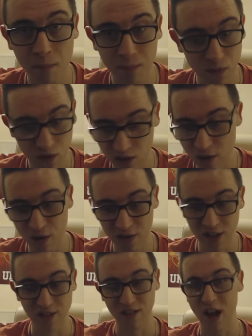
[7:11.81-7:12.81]
am
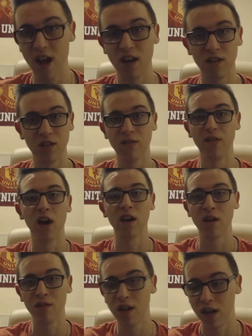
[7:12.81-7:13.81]
seriously scared as a fan.
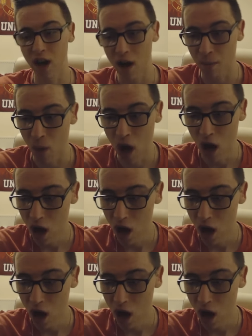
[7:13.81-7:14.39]
I really am.